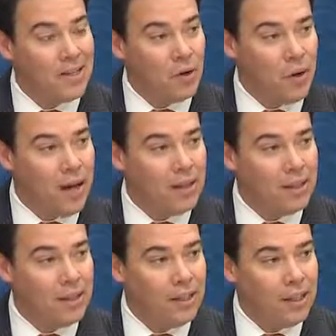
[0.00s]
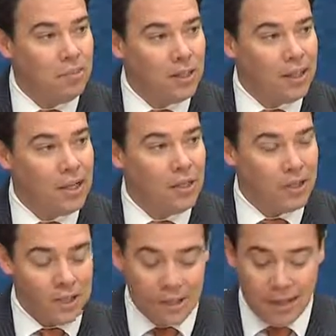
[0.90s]
quietly lead
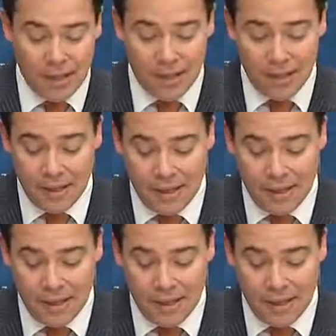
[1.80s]
Malaysia uh,